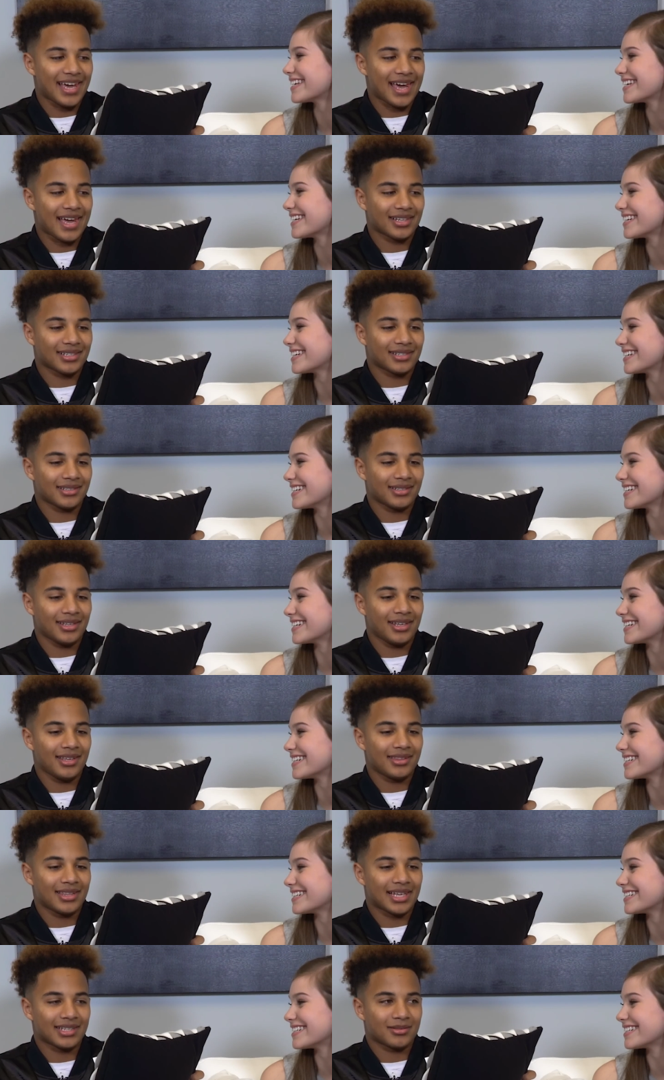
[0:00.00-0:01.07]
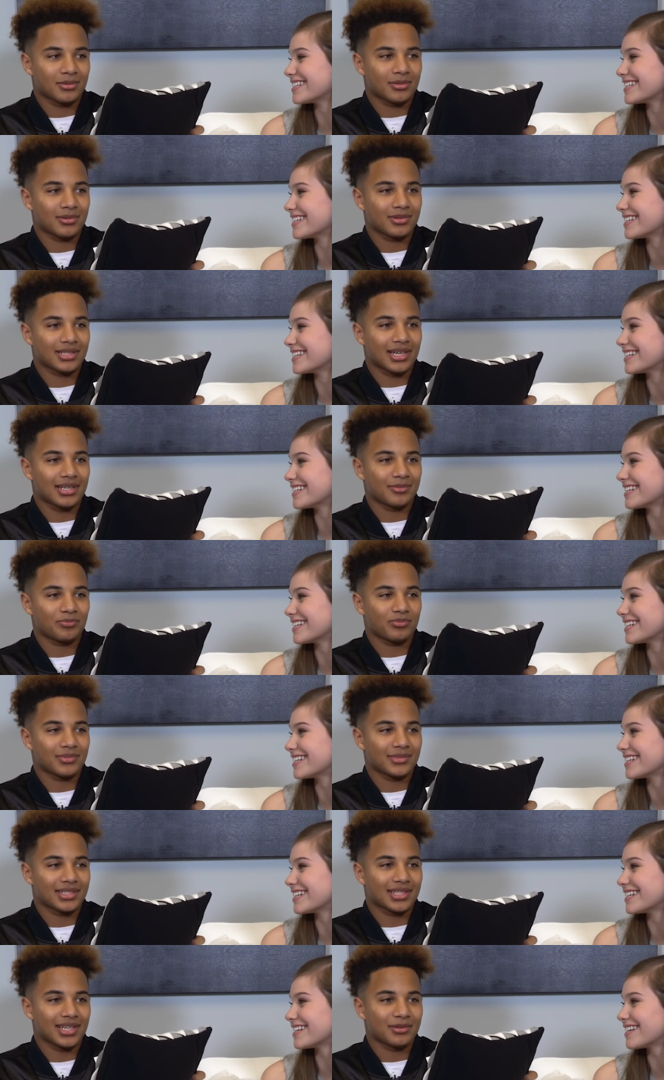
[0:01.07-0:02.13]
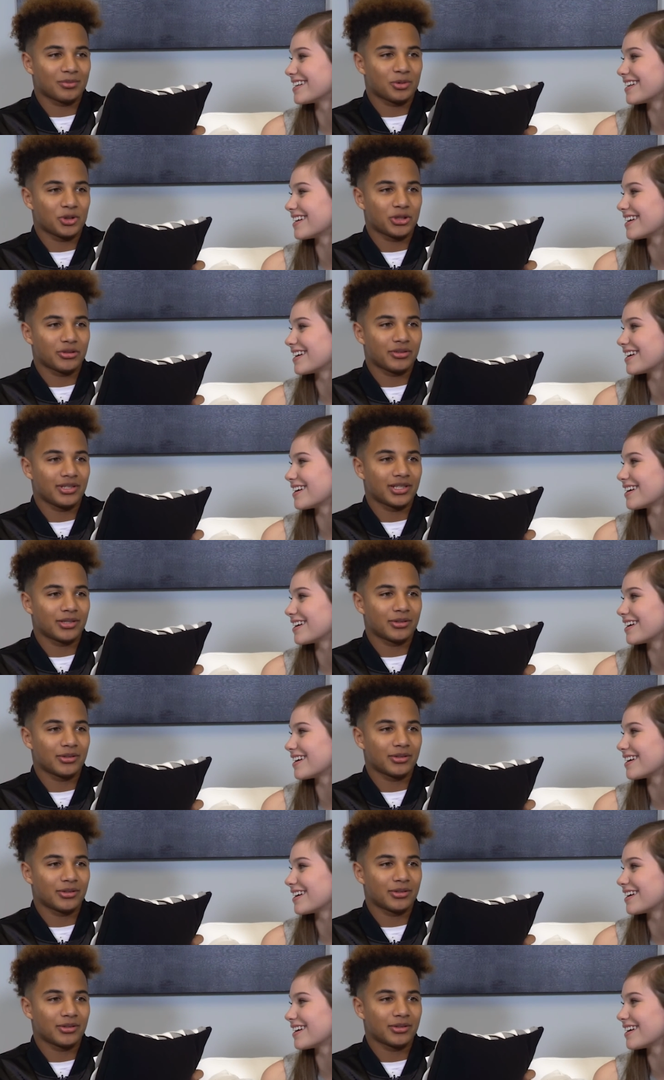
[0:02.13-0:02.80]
Speaker 1: Actually, it's kind of true, you